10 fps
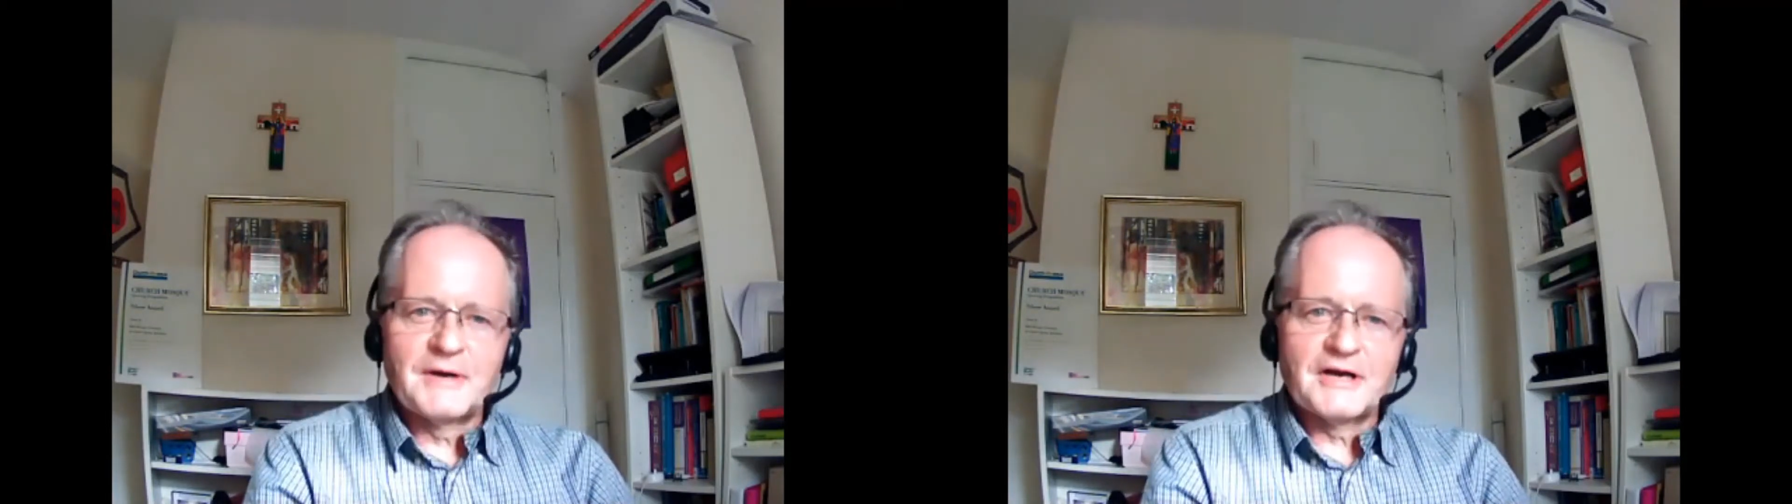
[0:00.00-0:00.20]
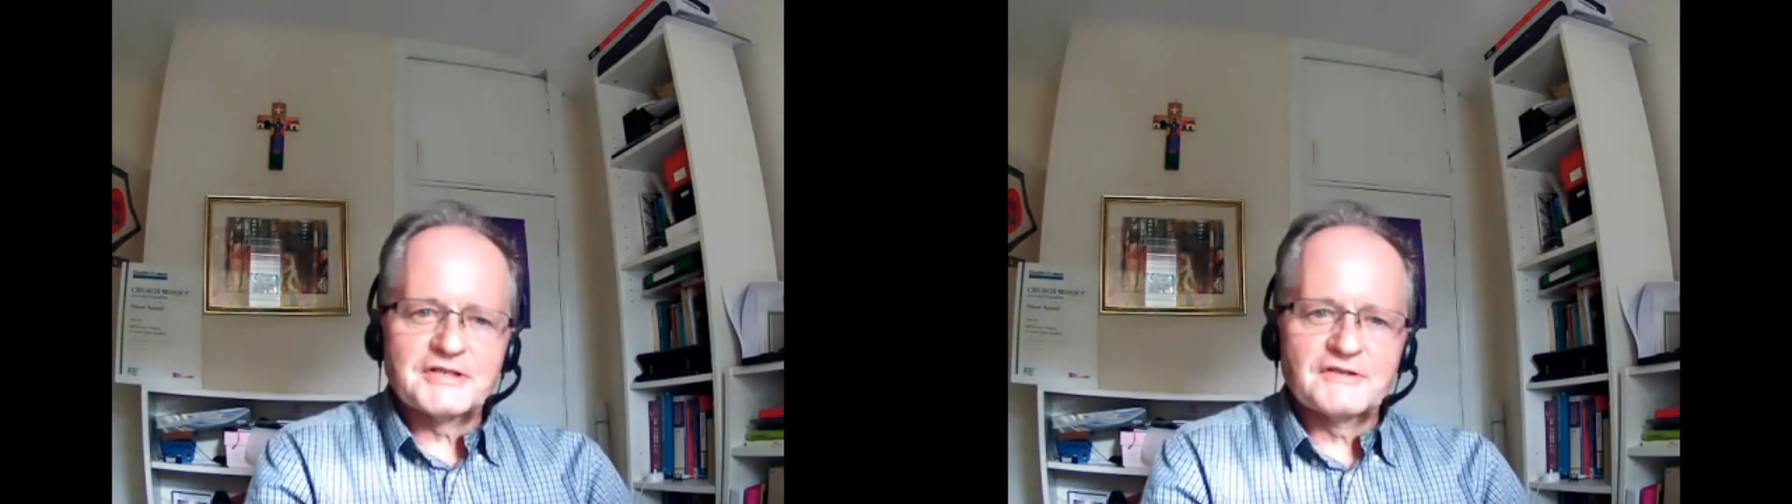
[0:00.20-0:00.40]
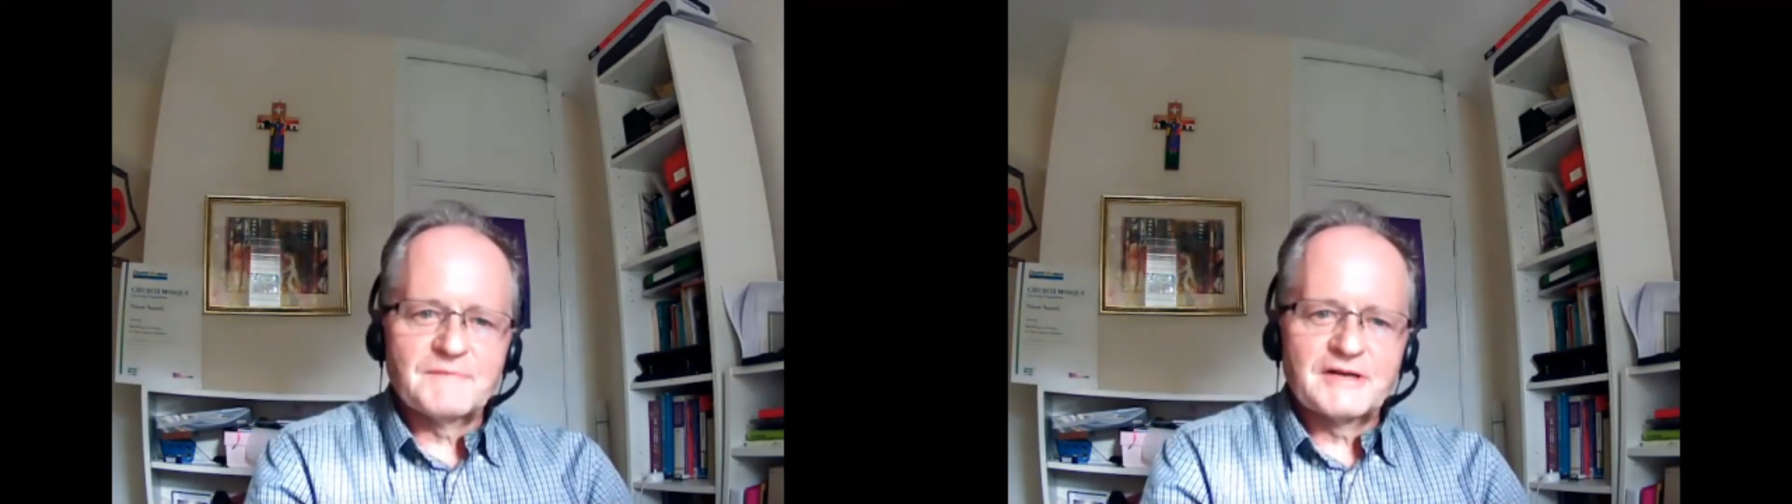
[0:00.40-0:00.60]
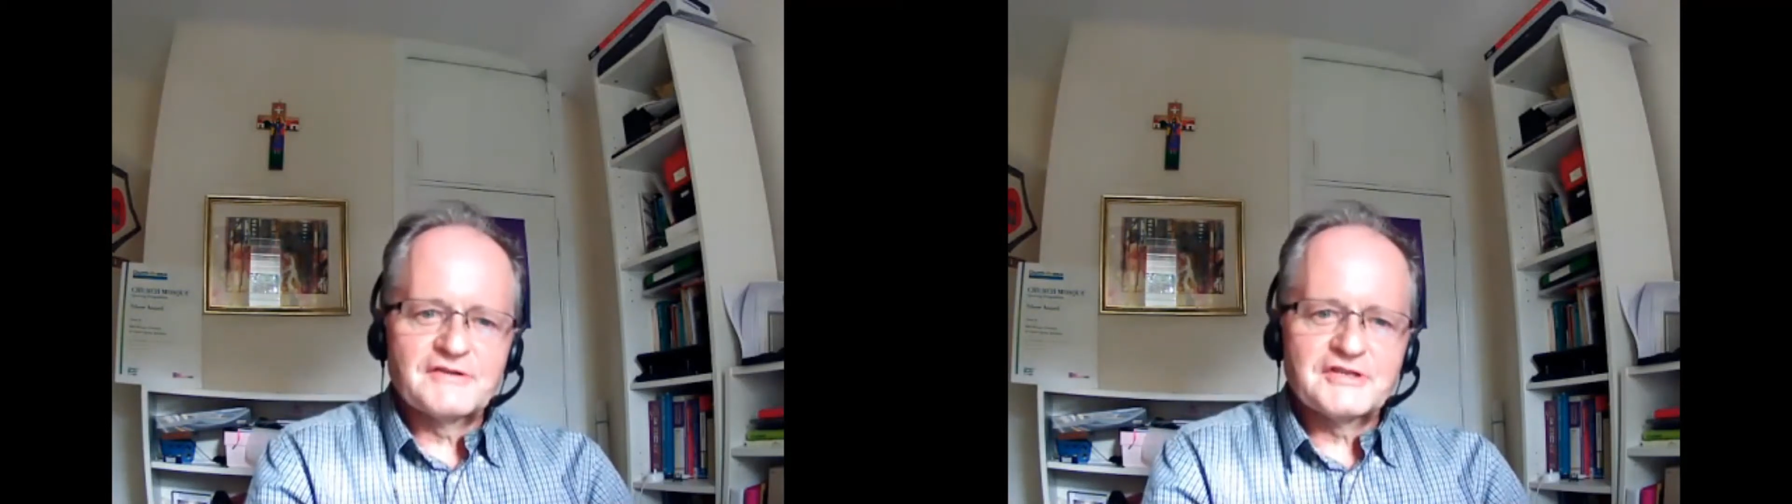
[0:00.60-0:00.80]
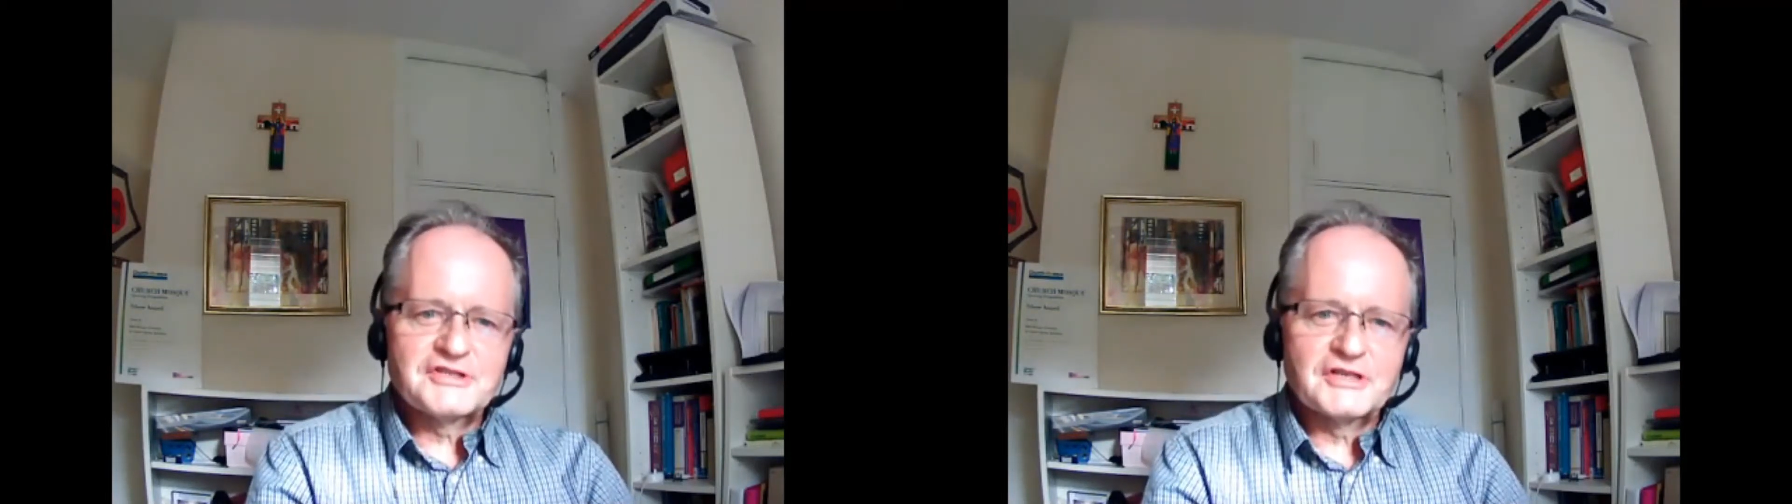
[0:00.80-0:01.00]
parcel of my
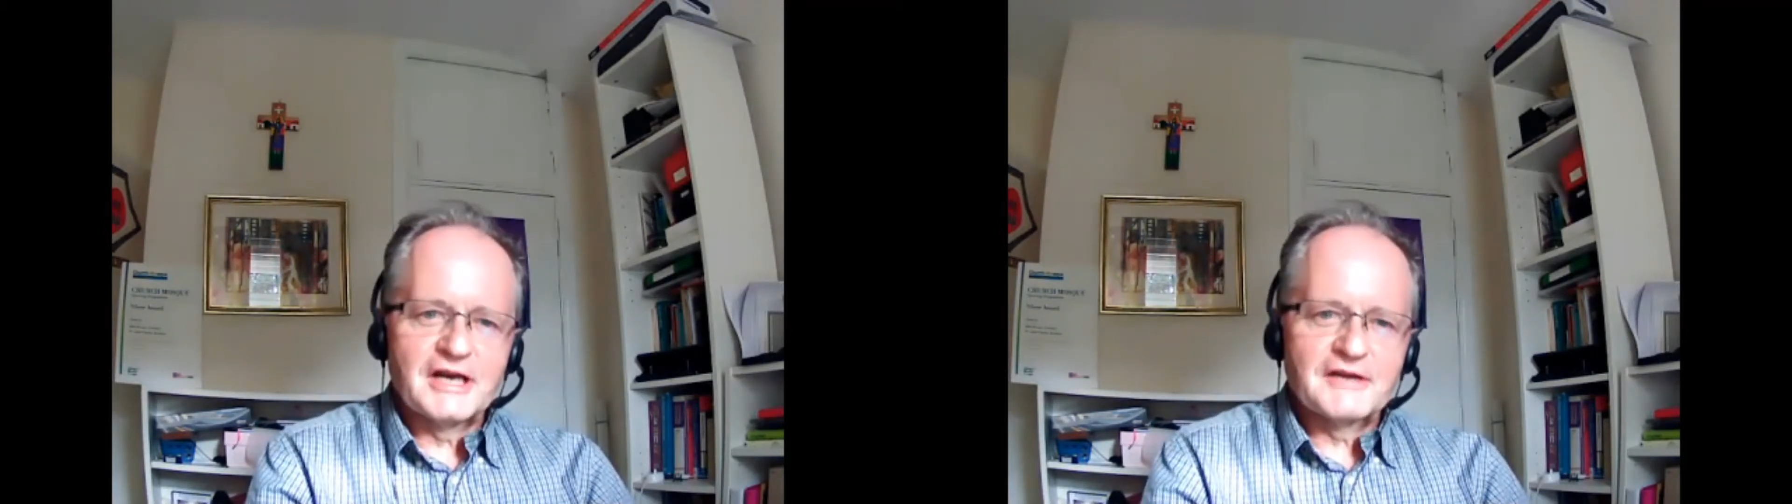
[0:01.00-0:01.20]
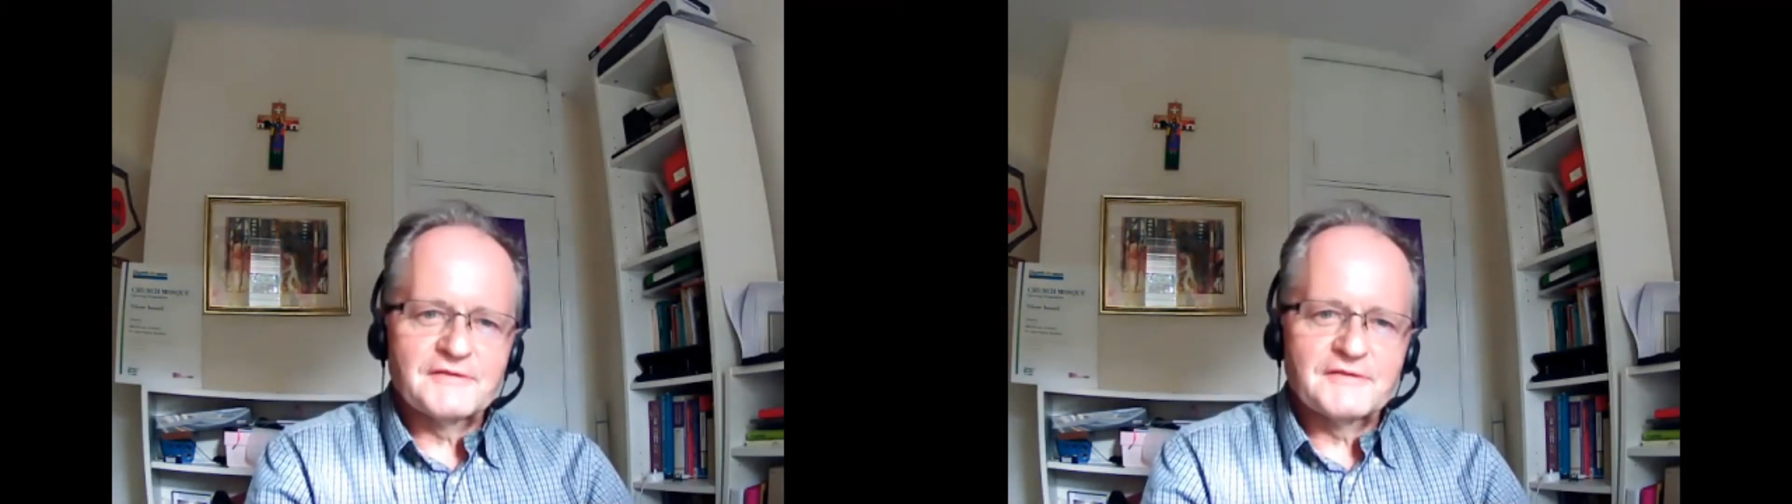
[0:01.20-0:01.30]
Christian life.